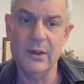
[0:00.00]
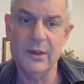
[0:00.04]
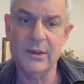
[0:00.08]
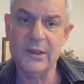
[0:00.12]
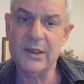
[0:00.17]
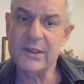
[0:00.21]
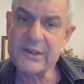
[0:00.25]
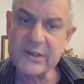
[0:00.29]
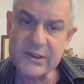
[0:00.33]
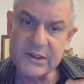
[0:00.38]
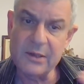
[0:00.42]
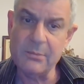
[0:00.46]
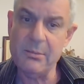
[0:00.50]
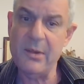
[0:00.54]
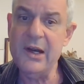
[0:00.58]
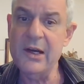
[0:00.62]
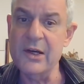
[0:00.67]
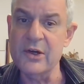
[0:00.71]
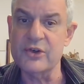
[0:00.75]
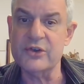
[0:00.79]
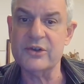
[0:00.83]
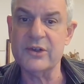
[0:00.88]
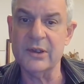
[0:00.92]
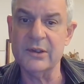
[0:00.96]
That's
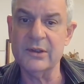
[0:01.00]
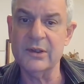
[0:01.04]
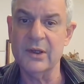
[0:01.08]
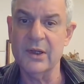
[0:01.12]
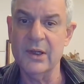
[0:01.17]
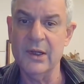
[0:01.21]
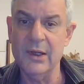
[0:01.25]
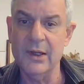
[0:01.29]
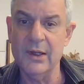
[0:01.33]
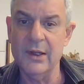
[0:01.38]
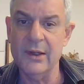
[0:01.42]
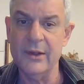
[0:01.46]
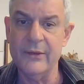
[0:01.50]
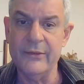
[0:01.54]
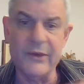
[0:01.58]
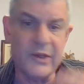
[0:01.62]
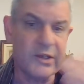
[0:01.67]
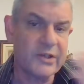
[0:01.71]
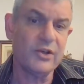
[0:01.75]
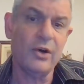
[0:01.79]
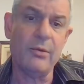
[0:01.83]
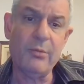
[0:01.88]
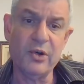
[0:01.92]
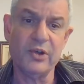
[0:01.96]
diminished, and
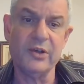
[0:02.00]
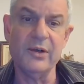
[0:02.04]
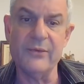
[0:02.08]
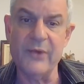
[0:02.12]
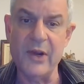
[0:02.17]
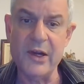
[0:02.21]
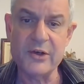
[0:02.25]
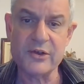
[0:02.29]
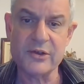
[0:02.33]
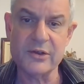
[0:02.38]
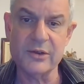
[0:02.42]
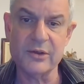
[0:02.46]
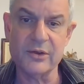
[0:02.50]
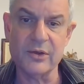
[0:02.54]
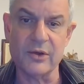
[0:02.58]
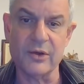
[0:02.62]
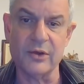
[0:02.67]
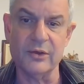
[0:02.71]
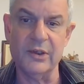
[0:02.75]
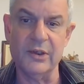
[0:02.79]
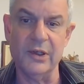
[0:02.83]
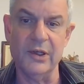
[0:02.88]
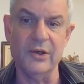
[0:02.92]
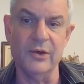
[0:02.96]
there's no motivation to
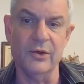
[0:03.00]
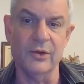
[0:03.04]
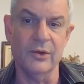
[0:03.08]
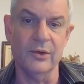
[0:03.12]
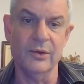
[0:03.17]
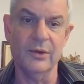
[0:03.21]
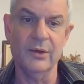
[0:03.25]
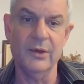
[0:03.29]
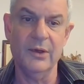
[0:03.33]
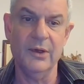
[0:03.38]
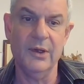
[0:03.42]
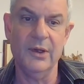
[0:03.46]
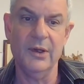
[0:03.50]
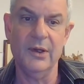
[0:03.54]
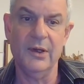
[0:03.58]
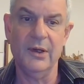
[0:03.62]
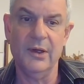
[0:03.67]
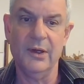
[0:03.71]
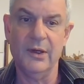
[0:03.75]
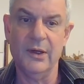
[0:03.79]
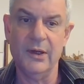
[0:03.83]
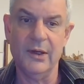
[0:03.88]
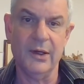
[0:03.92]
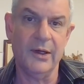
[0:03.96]
continue
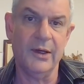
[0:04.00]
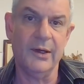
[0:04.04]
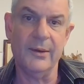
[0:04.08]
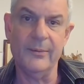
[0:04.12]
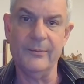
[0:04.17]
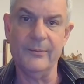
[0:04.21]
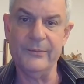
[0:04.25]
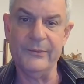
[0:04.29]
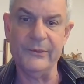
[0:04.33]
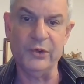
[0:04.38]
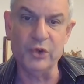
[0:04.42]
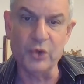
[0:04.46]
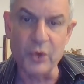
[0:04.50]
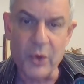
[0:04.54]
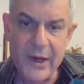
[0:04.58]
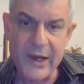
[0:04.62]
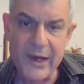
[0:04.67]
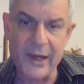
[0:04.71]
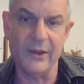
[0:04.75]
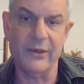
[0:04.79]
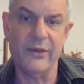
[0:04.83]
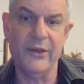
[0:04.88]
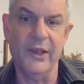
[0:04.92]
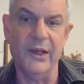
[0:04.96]

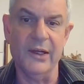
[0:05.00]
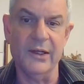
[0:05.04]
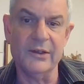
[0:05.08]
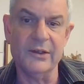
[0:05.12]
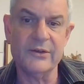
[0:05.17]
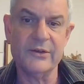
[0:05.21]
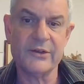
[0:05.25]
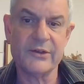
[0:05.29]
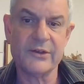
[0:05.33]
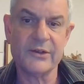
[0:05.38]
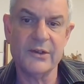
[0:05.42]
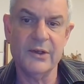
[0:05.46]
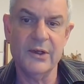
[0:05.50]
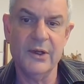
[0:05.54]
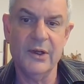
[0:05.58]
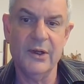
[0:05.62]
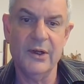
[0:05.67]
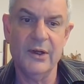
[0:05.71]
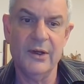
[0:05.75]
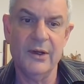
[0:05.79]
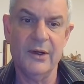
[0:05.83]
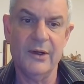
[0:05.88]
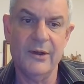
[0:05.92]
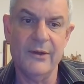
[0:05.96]
doing things
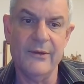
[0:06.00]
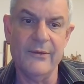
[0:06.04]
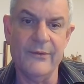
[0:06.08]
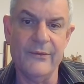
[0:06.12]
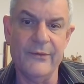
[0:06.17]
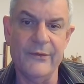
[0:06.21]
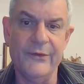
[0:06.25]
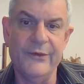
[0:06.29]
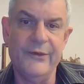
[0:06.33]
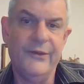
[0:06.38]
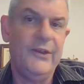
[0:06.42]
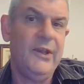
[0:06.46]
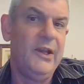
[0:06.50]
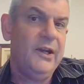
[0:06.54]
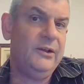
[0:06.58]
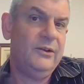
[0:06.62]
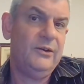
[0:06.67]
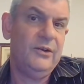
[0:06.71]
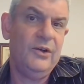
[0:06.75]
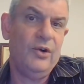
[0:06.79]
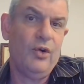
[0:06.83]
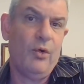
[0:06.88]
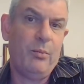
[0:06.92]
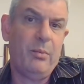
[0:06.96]

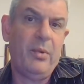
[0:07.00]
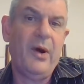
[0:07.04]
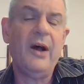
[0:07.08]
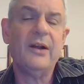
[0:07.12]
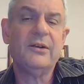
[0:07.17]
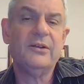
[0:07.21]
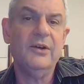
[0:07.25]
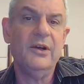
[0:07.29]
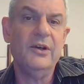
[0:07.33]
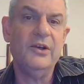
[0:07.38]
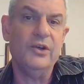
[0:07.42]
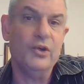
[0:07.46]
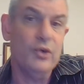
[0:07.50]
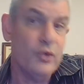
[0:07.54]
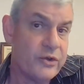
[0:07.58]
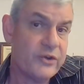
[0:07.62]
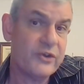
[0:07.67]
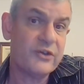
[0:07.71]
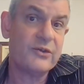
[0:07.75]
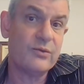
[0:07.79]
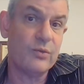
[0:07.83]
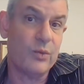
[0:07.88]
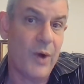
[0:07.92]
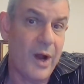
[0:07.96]
that your partner
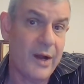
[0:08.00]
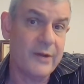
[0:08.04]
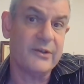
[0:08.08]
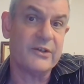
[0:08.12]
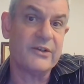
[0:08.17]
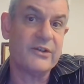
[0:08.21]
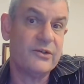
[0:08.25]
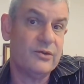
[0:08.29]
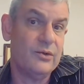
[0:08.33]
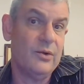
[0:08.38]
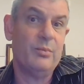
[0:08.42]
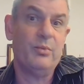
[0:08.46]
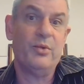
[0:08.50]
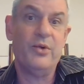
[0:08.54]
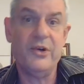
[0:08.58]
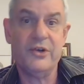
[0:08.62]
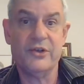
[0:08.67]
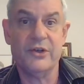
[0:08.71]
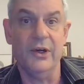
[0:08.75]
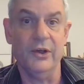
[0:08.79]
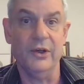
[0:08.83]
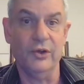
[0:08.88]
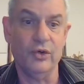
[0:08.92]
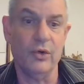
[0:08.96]
wants to
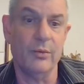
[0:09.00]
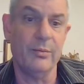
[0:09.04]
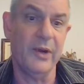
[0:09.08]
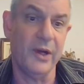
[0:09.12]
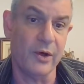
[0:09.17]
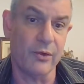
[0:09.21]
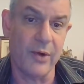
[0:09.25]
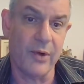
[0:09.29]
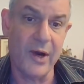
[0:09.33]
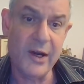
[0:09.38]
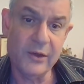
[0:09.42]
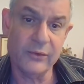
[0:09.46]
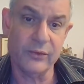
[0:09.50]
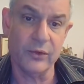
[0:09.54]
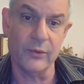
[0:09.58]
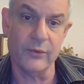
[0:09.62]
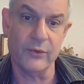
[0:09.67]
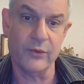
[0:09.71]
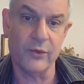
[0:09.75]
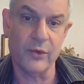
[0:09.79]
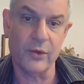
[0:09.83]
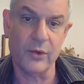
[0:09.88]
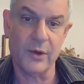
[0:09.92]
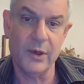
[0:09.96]
appreciate or be grateful
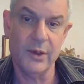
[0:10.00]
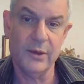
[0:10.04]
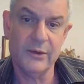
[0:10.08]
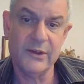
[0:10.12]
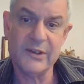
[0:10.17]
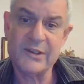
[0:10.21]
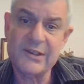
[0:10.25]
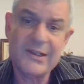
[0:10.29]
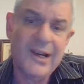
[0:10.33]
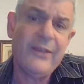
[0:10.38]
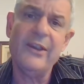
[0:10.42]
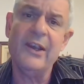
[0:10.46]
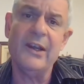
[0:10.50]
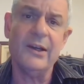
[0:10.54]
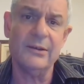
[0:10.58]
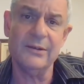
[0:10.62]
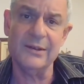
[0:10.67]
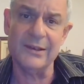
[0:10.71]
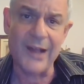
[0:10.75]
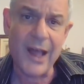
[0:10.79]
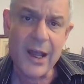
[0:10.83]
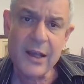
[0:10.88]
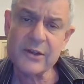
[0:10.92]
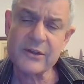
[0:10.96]
for. There's
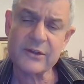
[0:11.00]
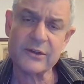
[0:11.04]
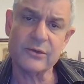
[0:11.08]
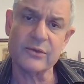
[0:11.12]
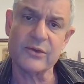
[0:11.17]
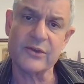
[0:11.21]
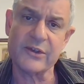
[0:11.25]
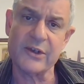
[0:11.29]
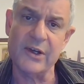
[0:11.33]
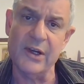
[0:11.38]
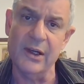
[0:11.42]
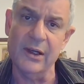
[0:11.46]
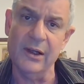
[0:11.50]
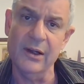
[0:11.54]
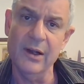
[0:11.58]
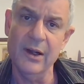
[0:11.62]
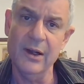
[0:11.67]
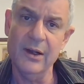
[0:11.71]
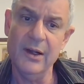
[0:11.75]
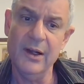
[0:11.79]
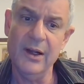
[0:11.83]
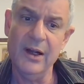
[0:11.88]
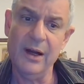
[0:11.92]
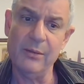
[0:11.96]
nothing nice to say
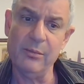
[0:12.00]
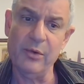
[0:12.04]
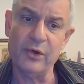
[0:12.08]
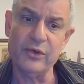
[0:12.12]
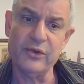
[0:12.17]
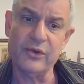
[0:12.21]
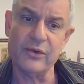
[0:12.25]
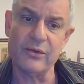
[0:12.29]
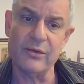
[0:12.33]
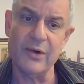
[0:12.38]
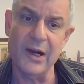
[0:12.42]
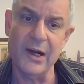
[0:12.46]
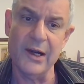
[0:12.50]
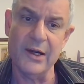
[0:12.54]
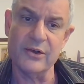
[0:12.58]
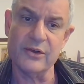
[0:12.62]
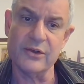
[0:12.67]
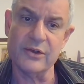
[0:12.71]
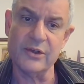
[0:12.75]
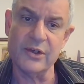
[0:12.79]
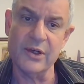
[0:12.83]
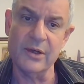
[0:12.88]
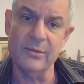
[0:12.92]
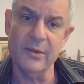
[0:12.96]
about your
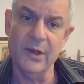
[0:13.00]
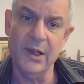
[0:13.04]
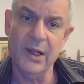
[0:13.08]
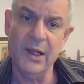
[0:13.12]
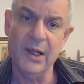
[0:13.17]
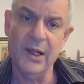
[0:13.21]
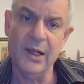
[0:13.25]
relationship.